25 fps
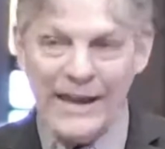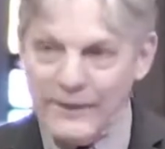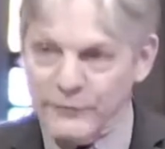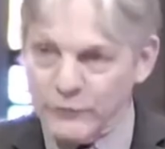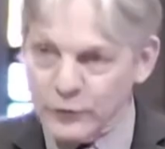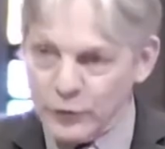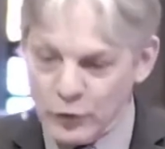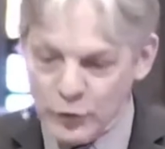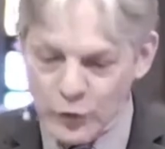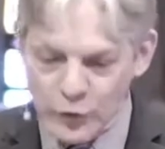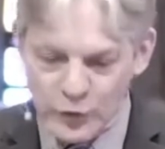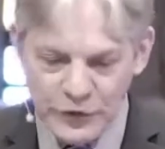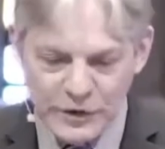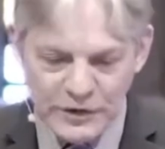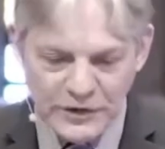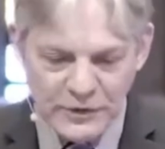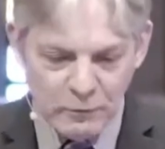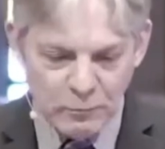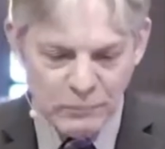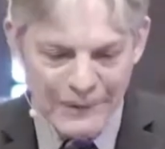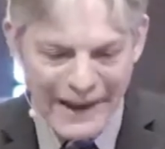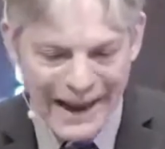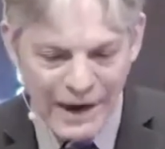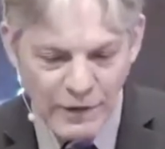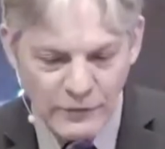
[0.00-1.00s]
And after
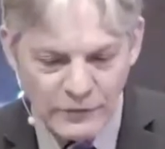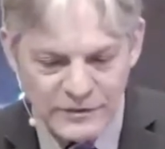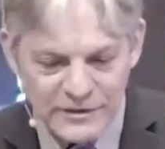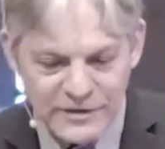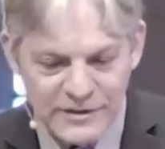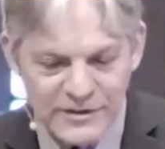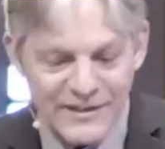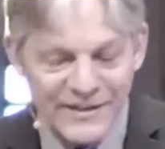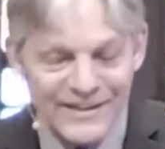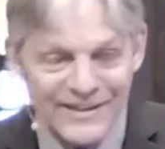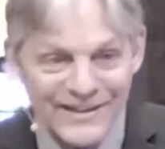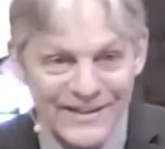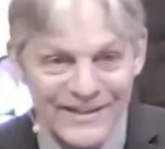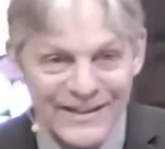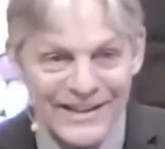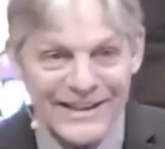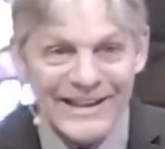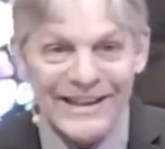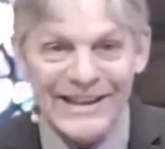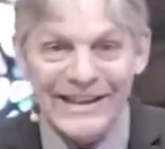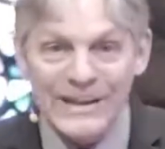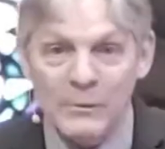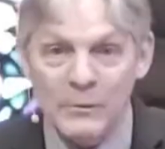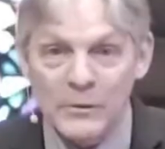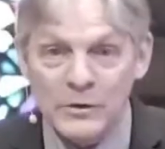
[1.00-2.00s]
learning the route,
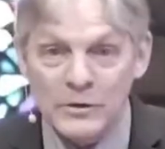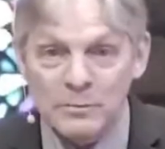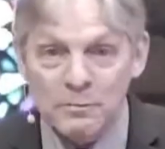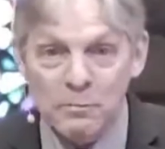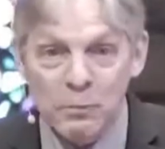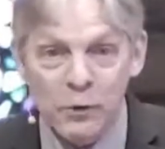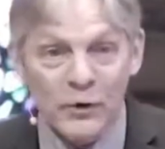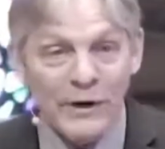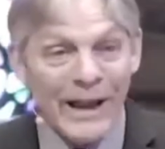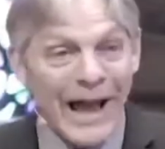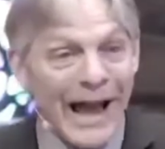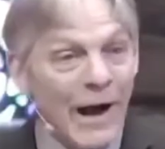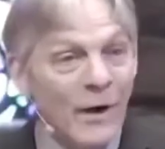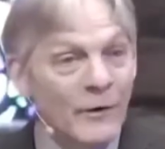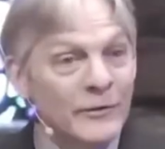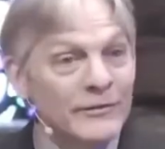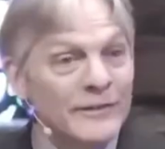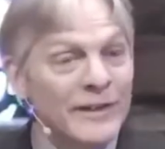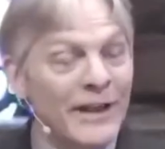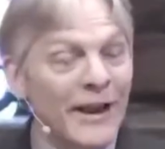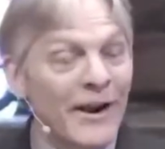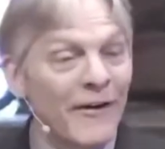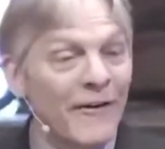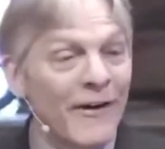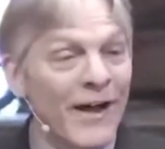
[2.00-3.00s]
he was put
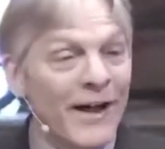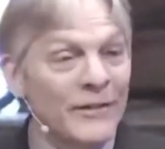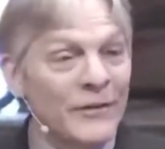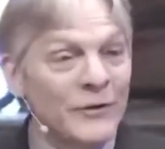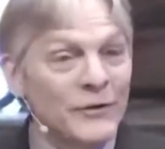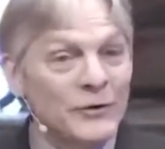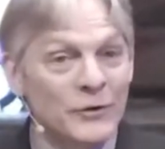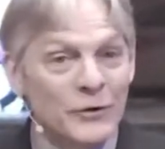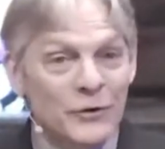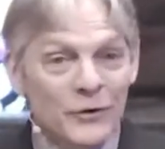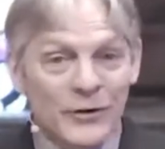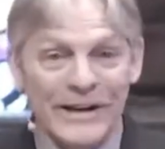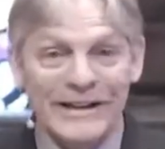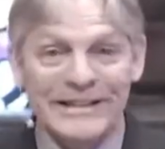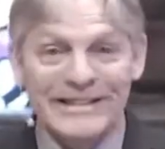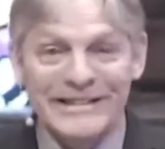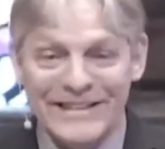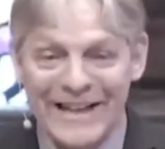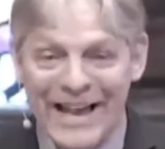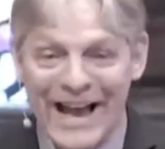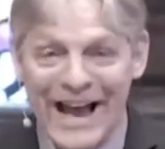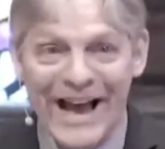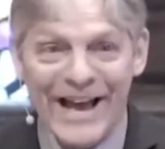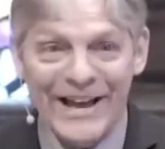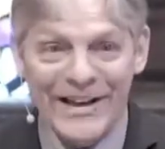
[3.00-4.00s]
out there on the
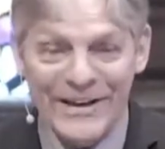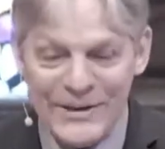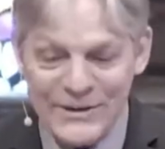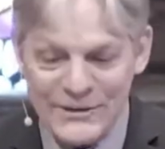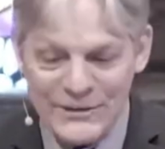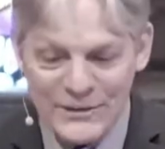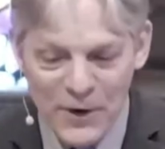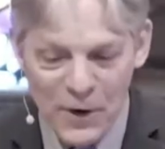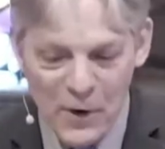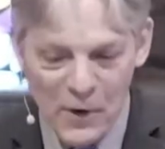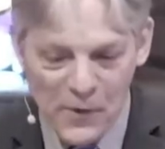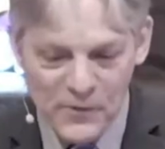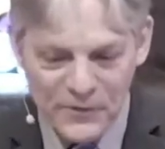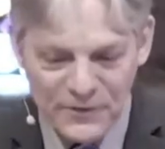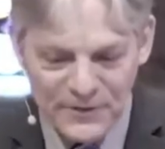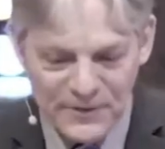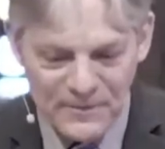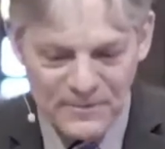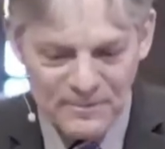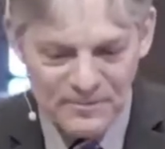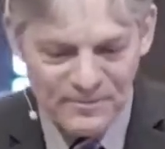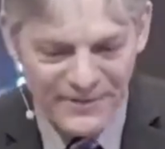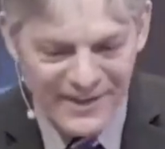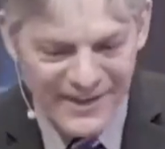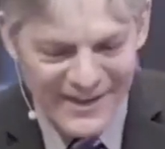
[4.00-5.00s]
street on his
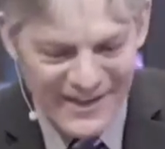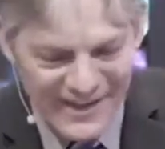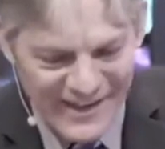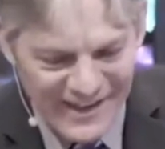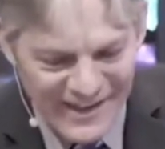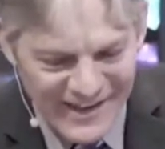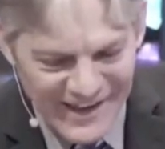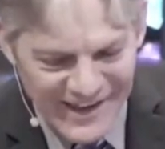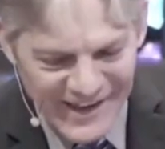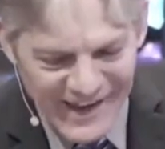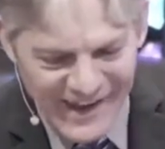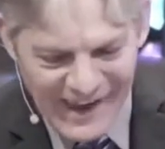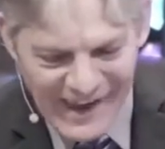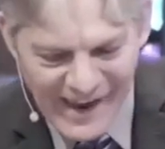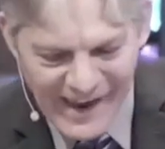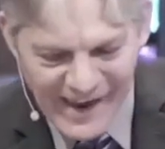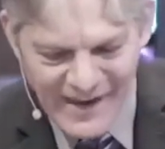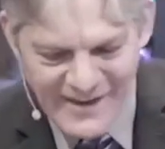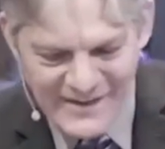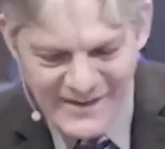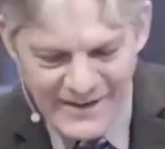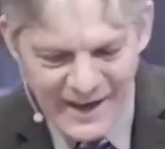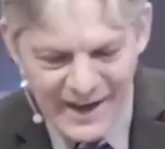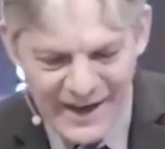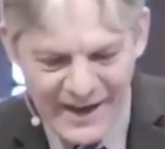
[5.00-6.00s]
own.
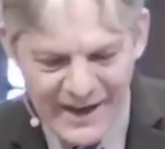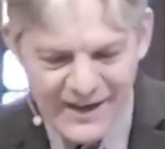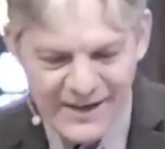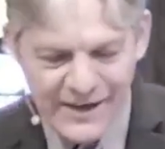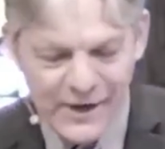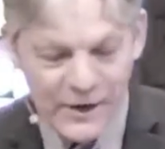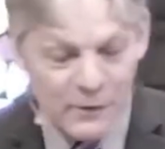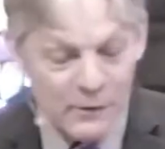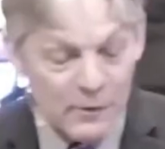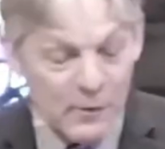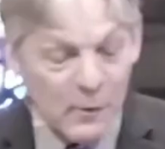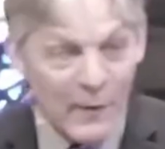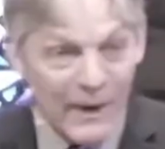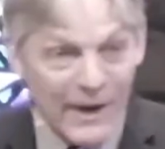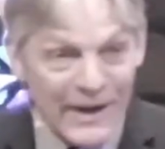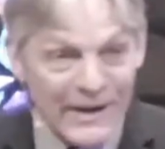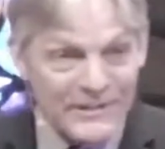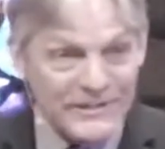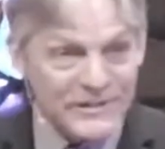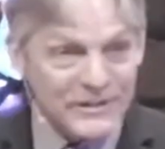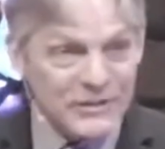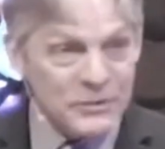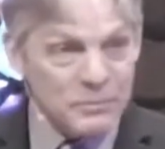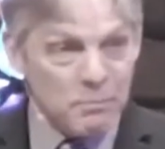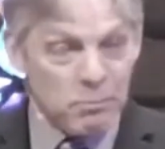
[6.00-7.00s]
And uh, here he
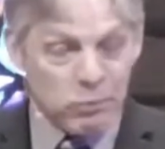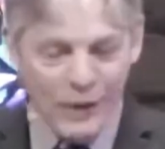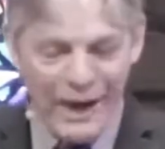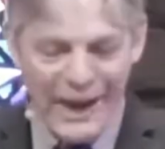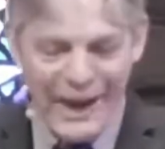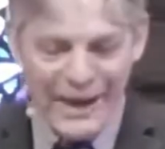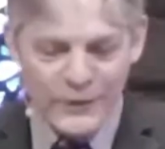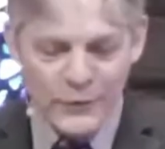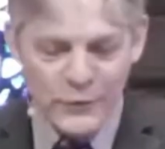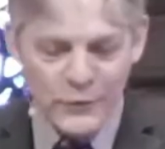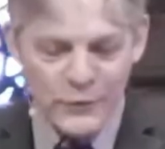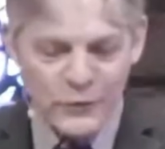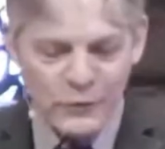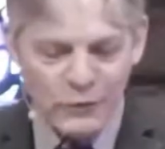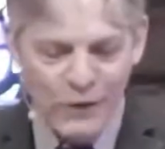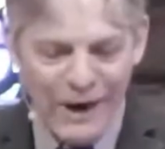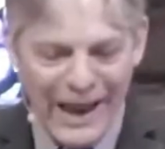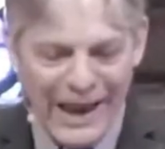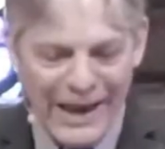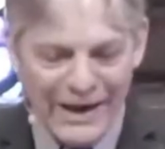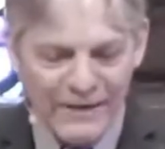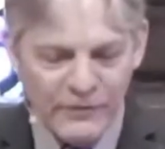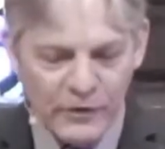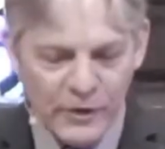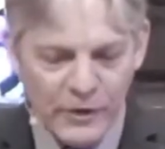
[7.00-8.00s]
was, this brand new
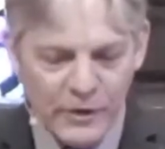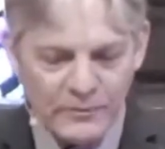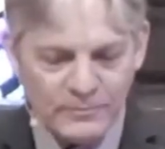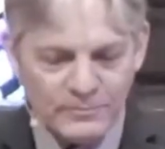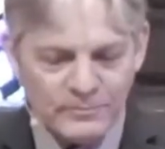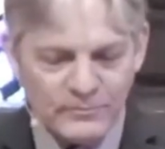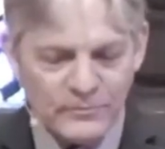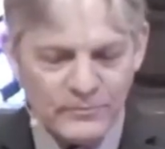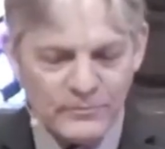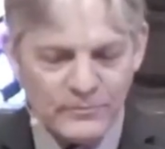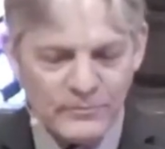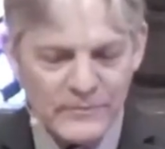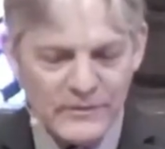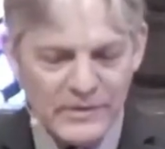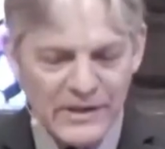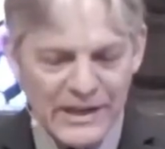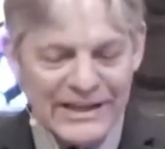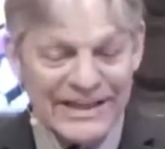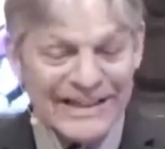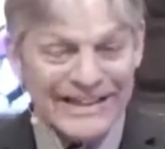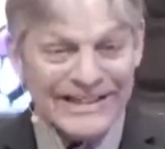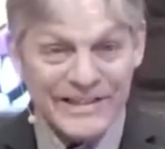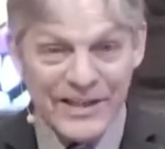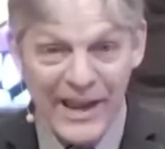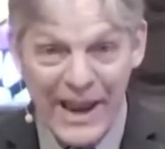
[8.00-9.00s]
driver
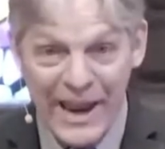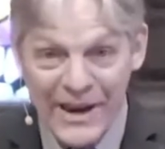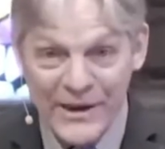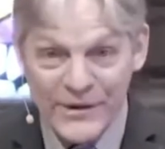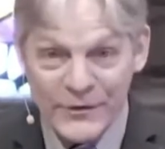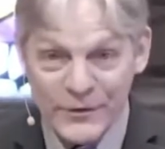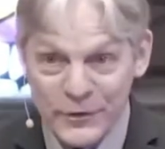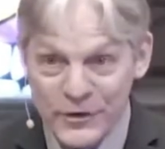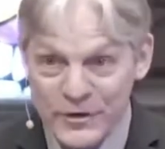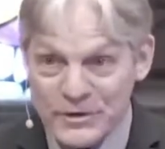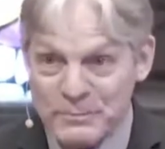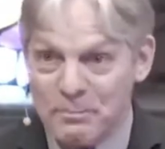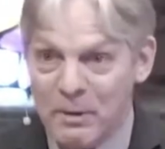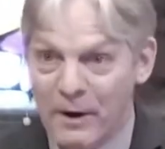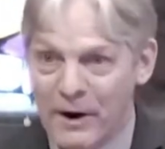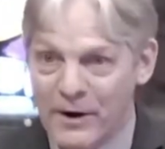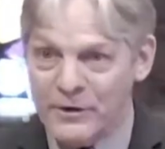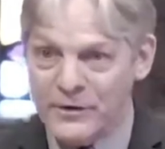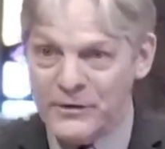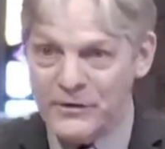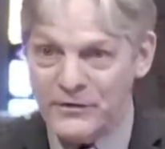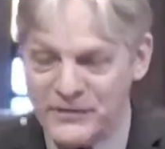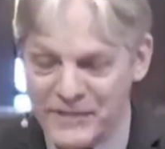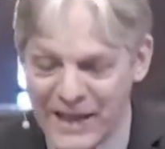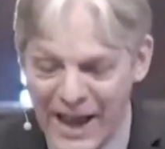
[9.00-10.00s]
in a dangerous
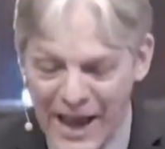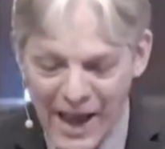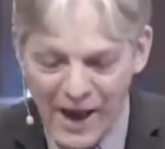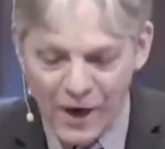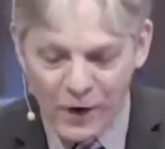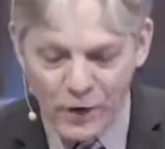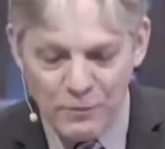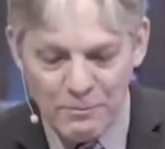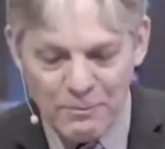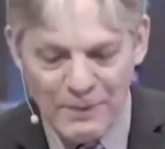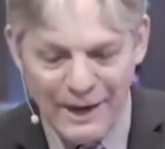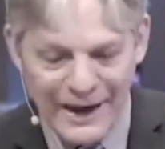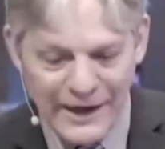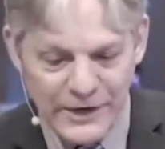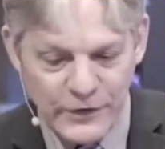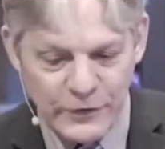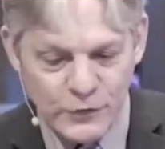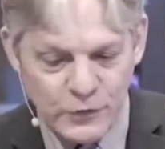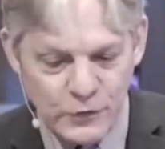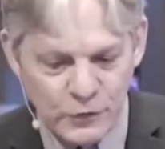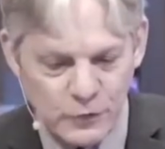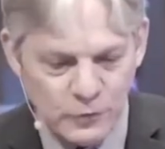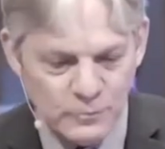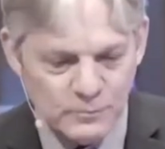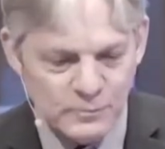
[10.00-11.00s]
part of town,
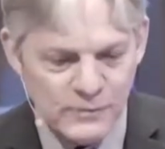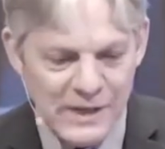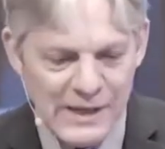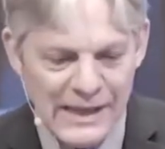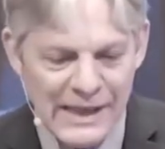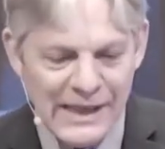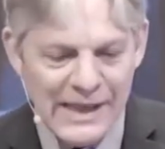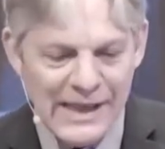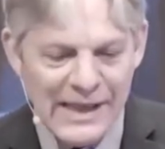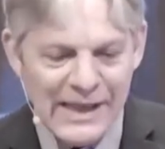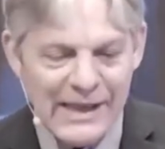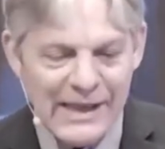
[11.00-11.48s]
mind you.